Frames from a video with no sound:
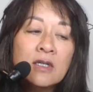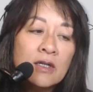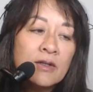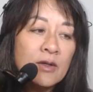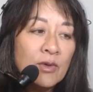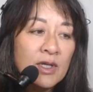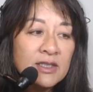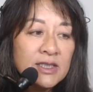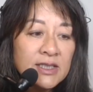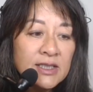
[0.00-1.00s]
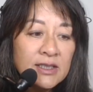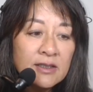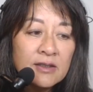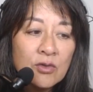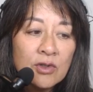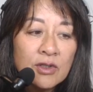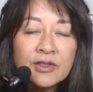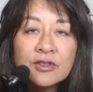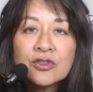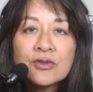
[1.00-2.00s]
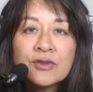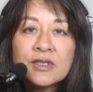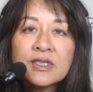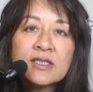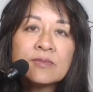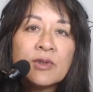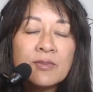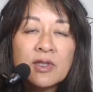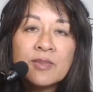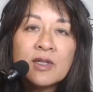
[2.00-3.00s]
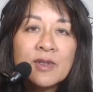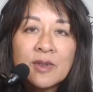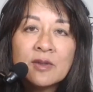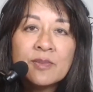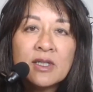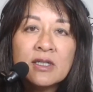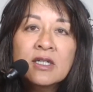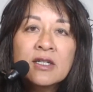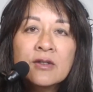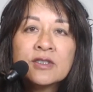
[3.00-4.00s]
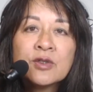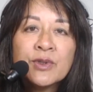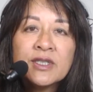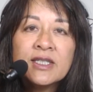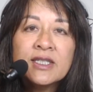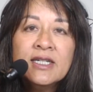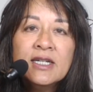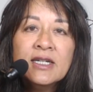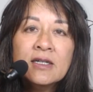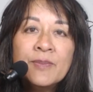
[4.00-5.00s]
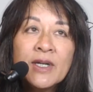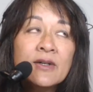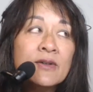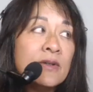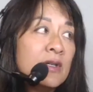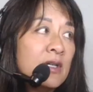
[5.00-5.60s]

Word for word: Okay. What I see in quality assurance is blah, blah, blah, blah, blah, blah. You know, it's really about,